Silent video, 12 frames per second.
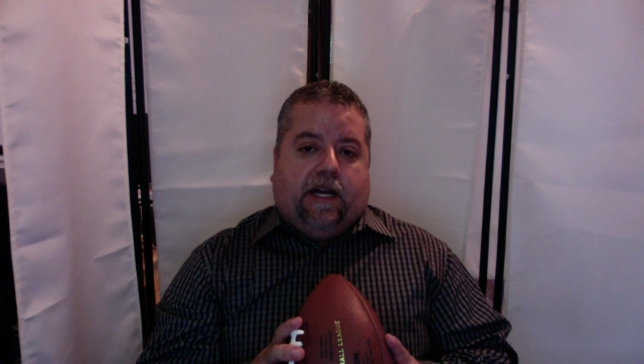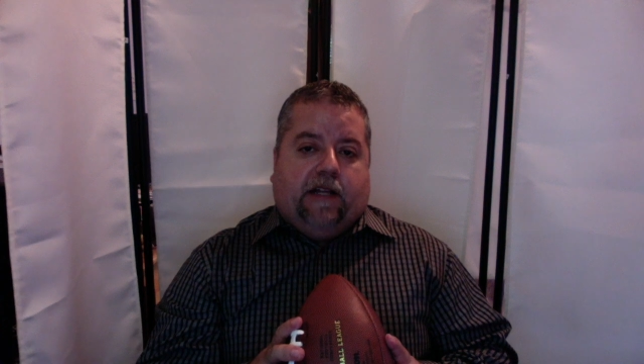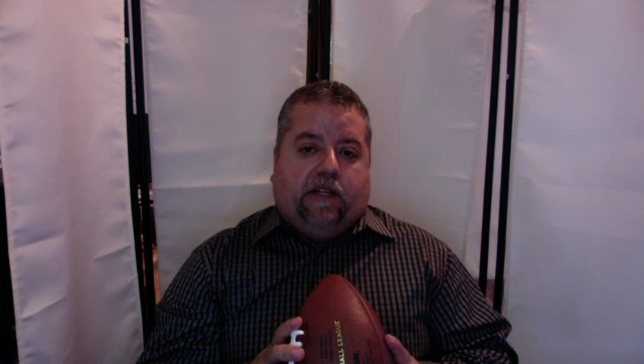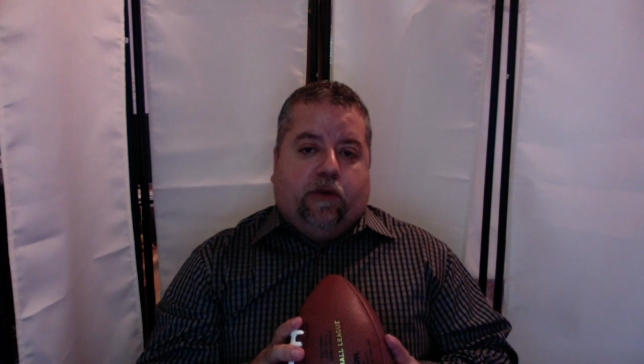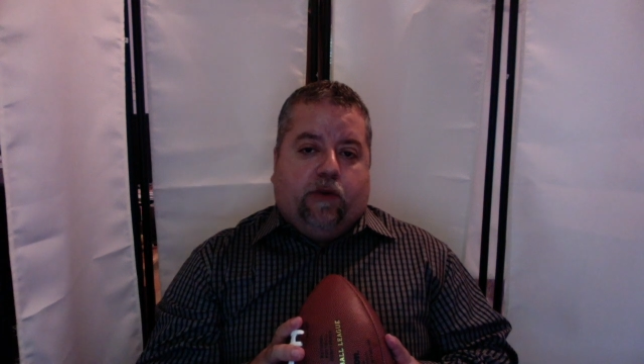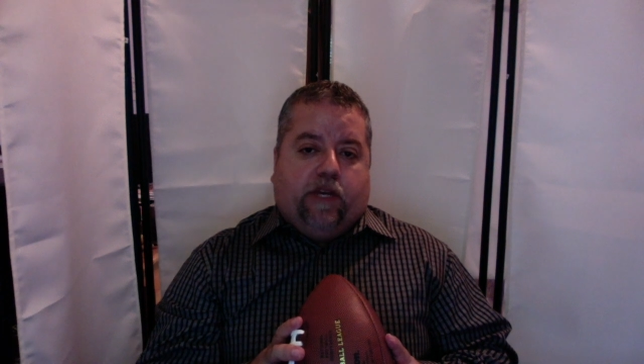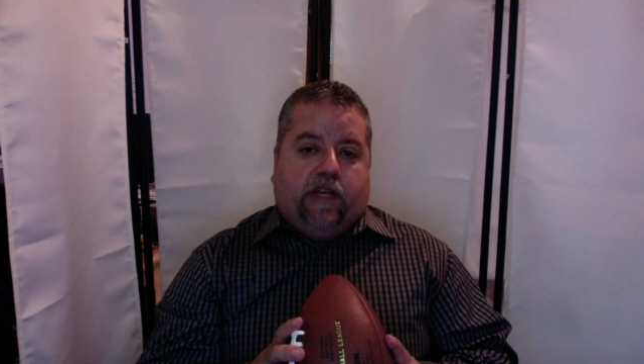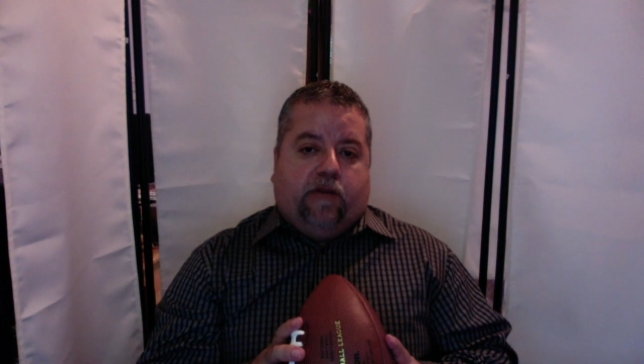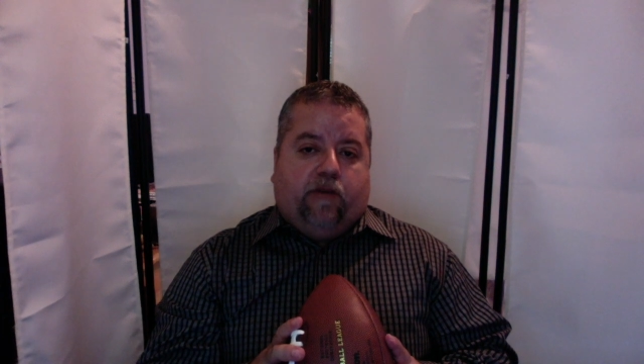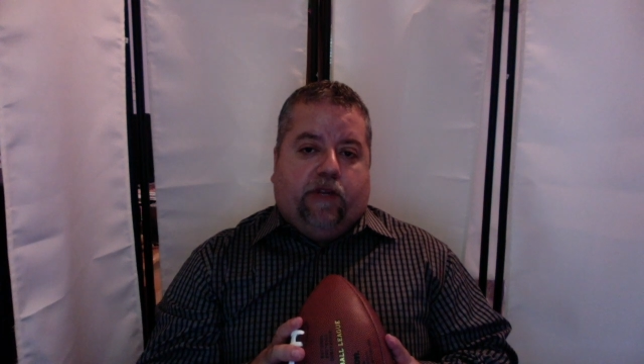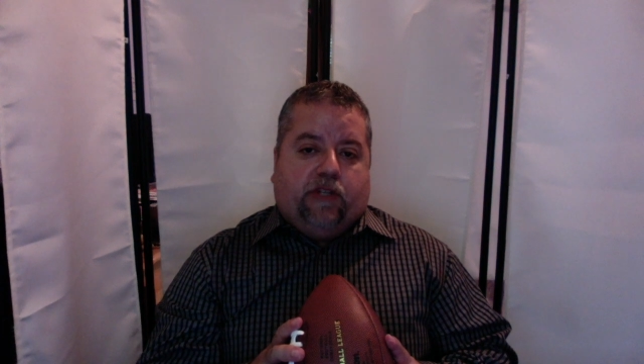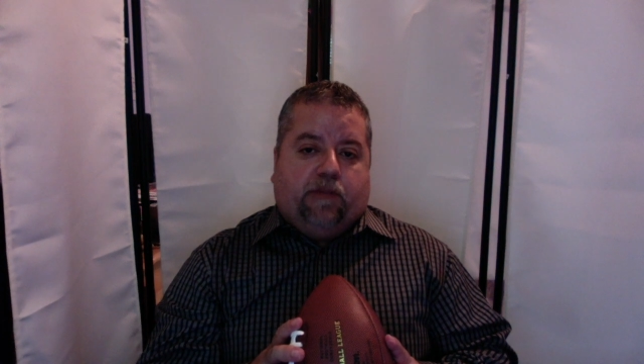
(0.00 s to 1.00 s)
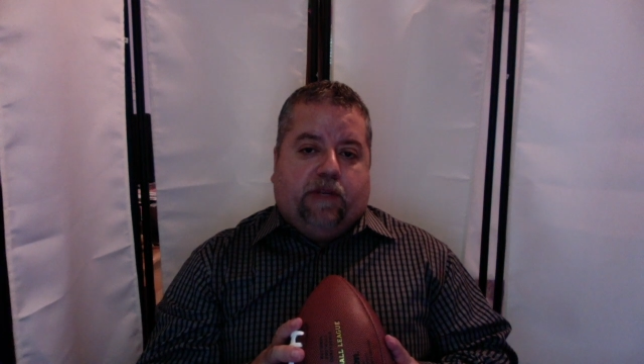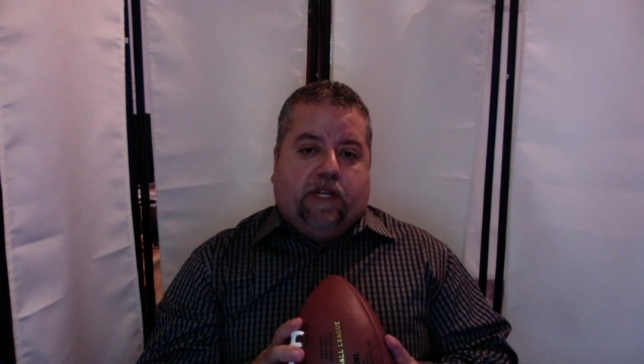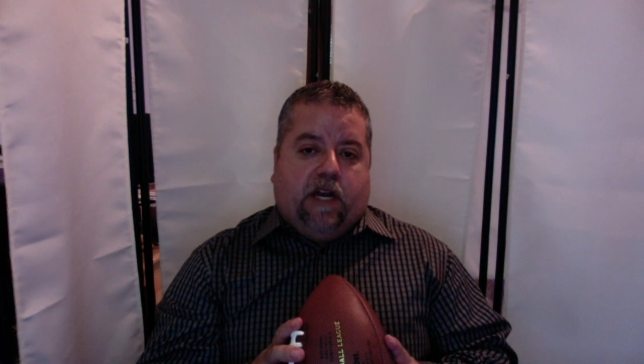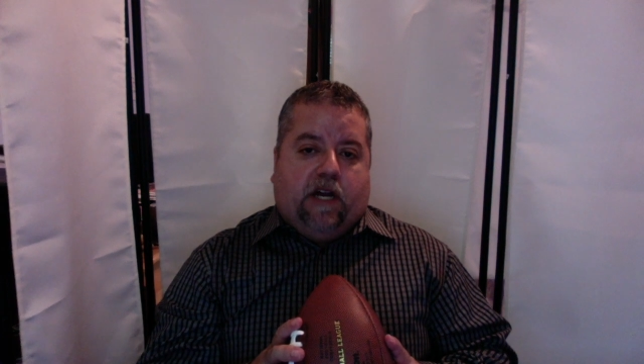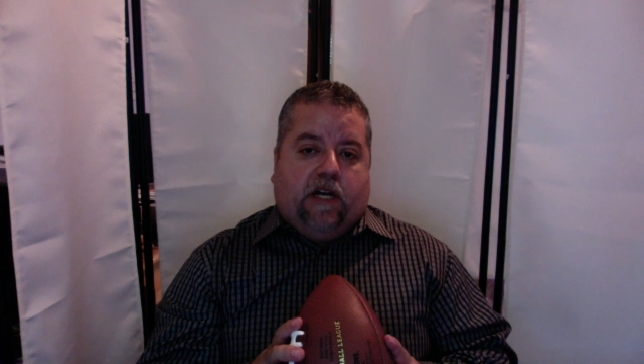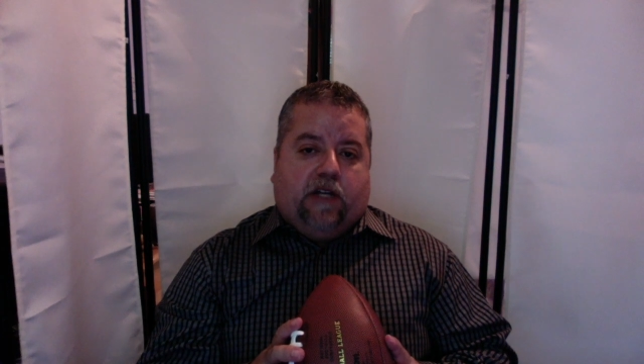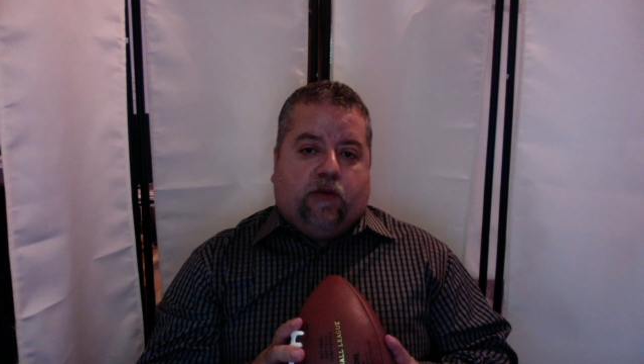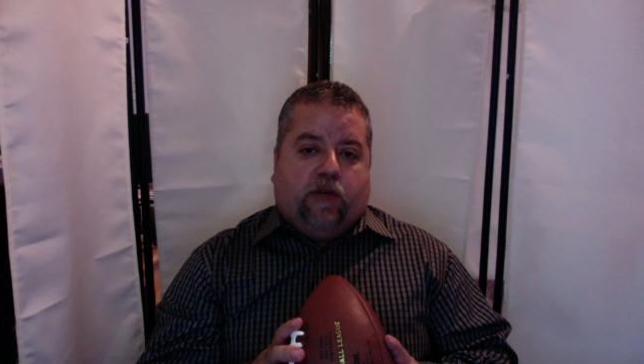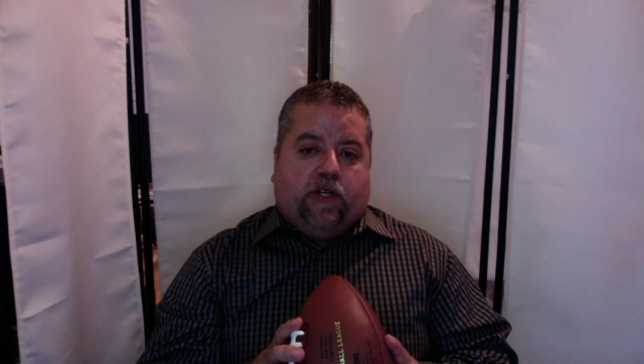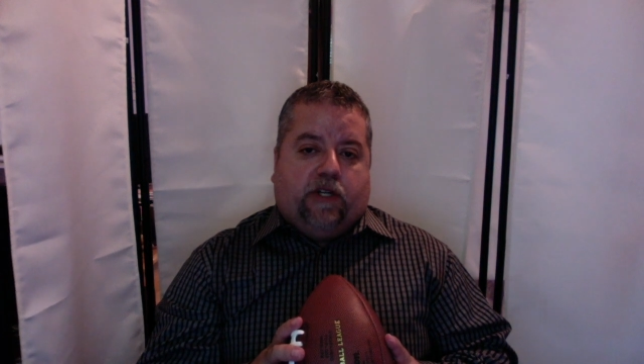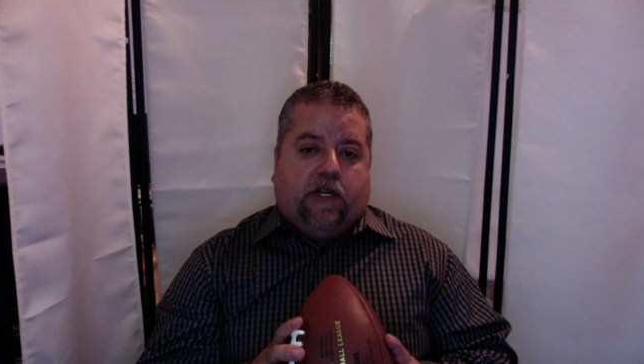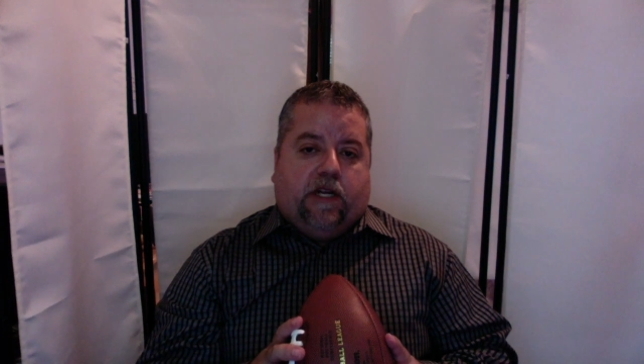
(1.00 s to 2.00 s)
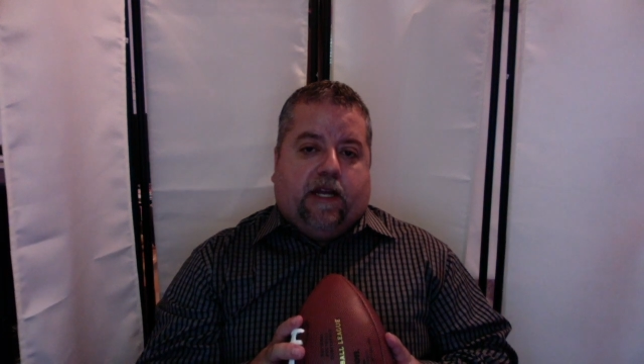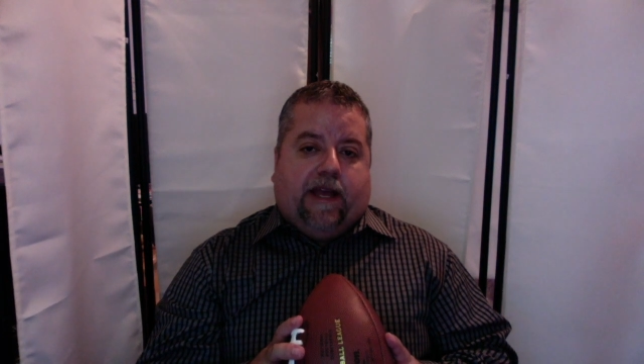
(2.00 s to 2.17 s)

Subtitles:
You can reach me on Twitter